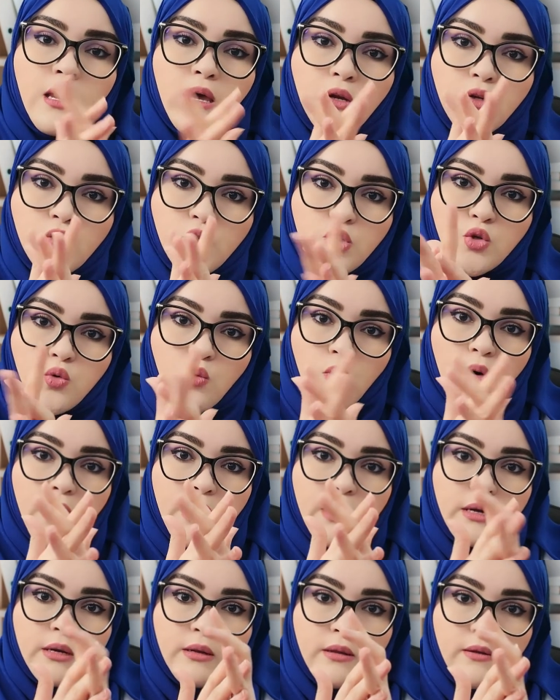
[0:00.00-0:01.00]

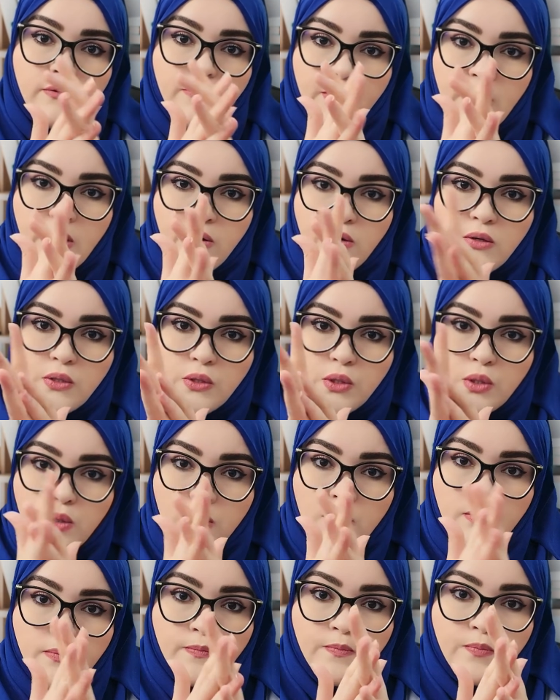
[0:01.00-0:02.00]
Intertwine the
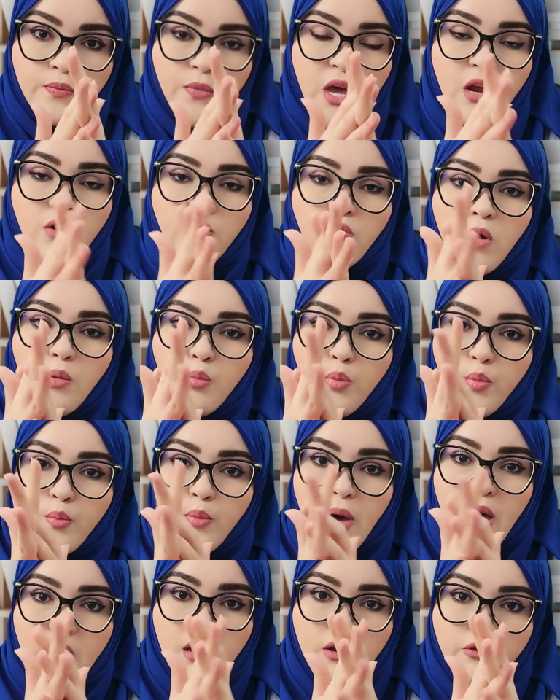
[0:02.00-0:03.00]
fingers and rub
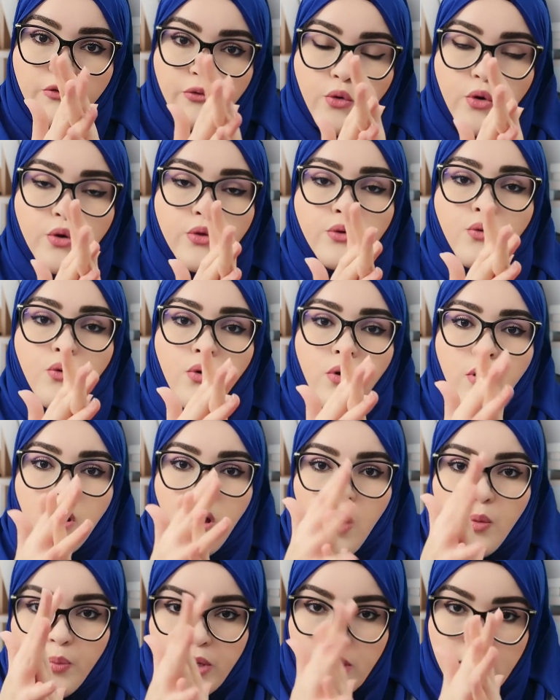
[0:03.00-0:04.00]
back and forth or
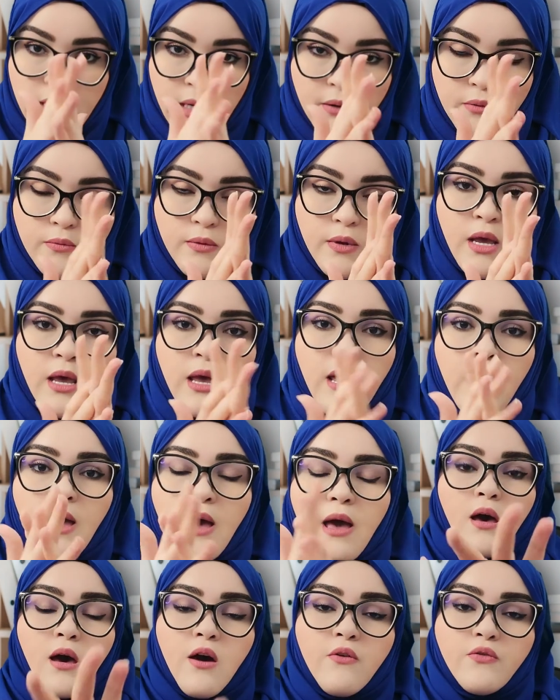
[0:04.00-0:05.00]
up and down.
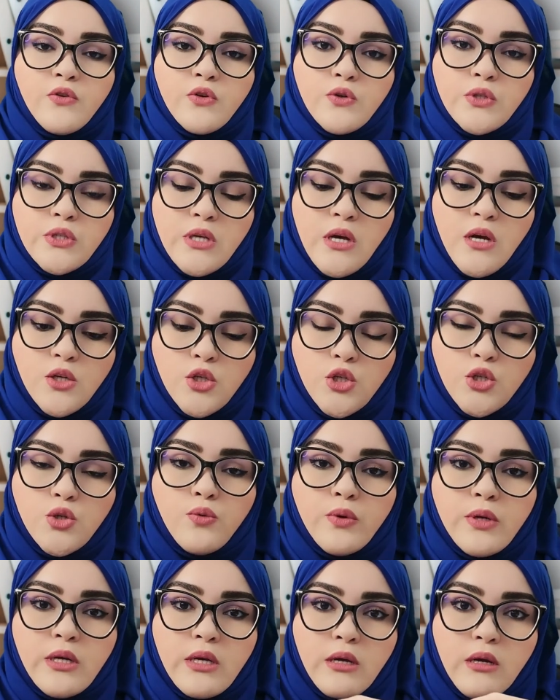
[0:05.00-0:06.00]
After such,
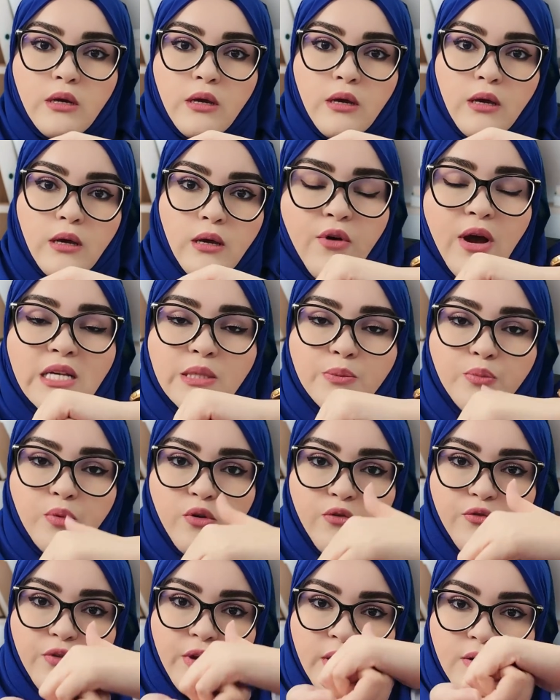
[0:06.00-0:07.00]
you would grasp
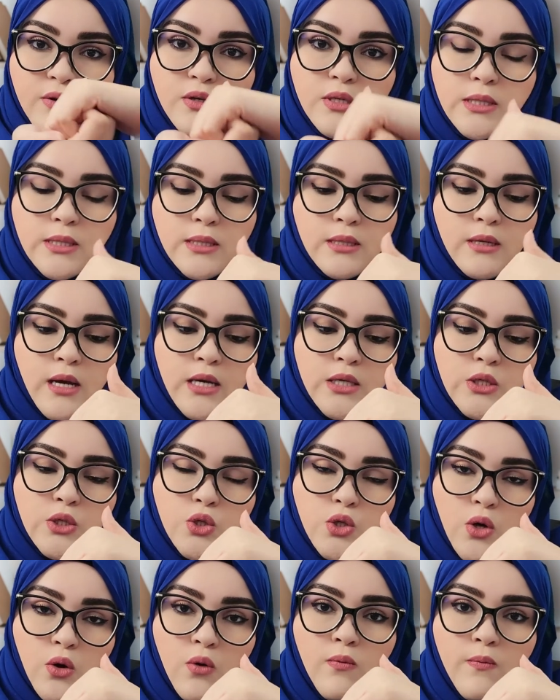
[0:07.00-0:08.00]
your fingers as
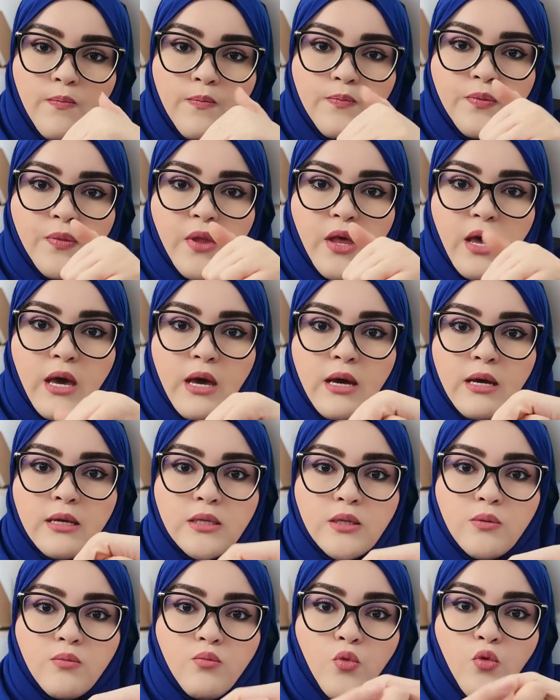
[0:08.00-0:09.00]
so
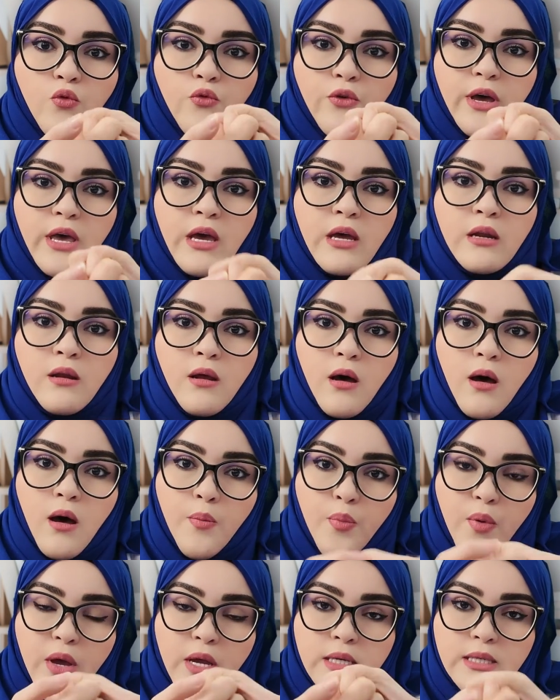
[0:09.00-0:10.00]
and move again
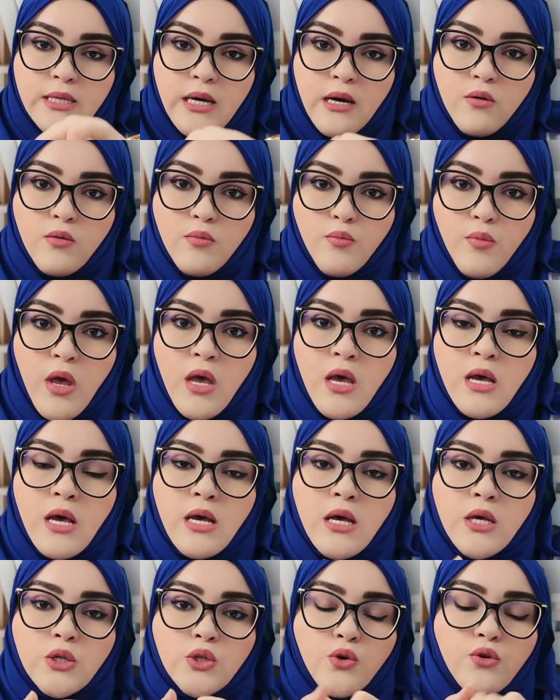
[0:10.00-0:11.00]
up and down.
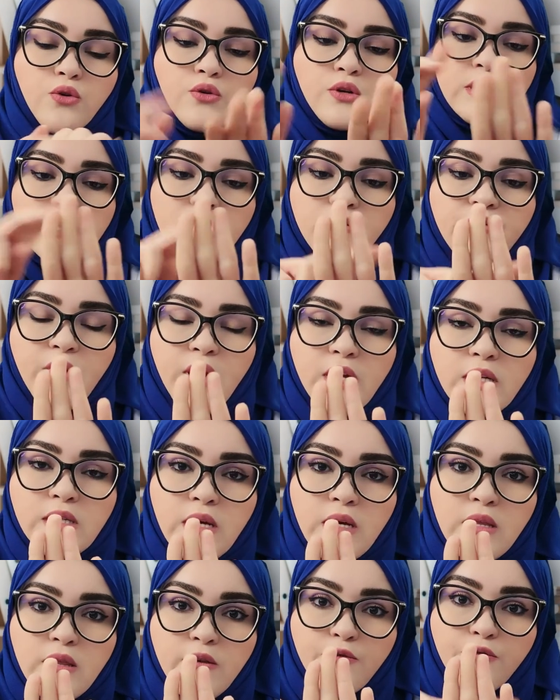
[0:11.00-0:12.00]
So you're
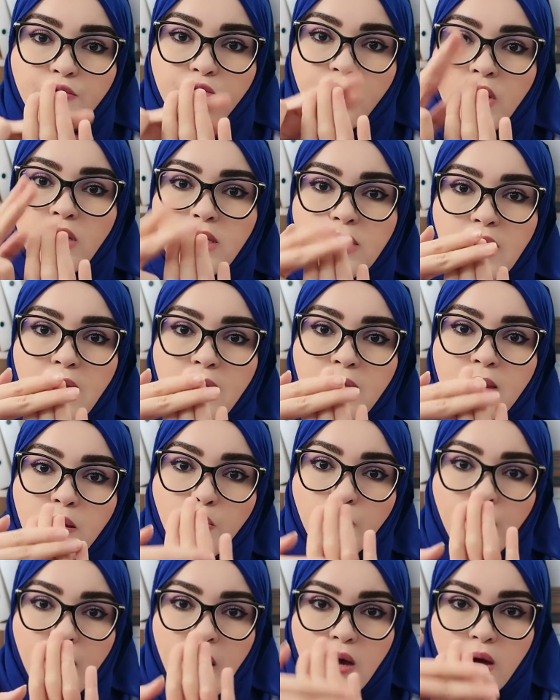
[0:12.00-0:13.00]
disinfecting the front and the
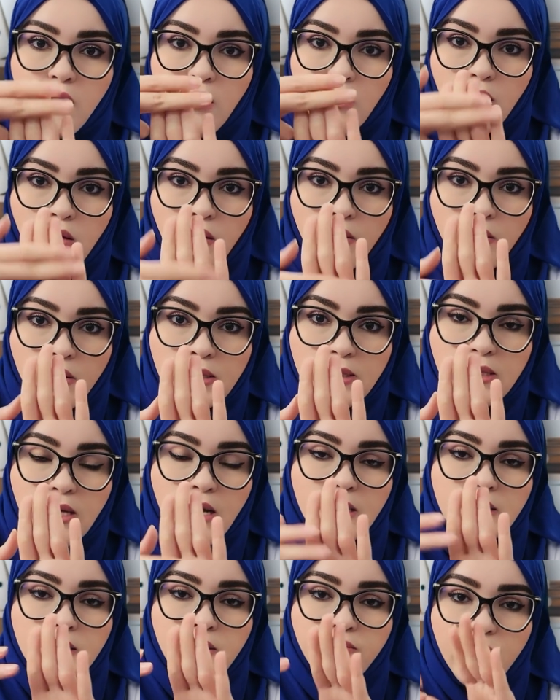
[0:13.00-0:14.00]
back
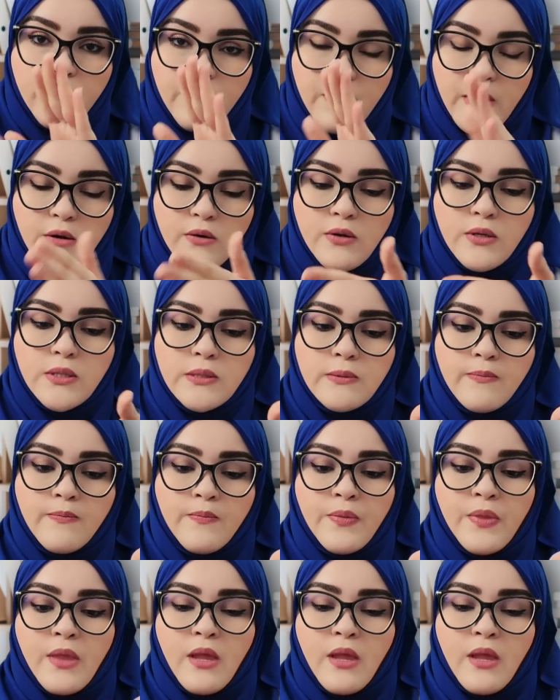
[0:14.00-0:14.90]
sides of the fingers.